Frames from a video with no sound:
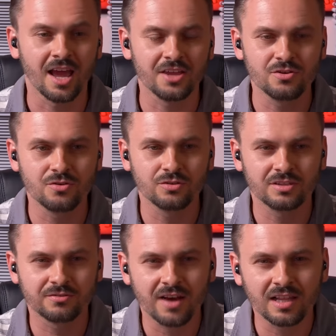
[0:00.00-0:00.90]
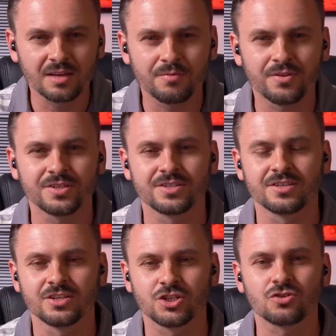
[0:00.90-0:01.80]
and you develop
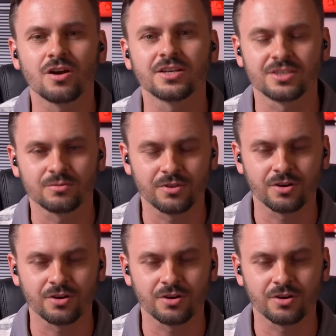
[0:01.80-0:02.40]
this trust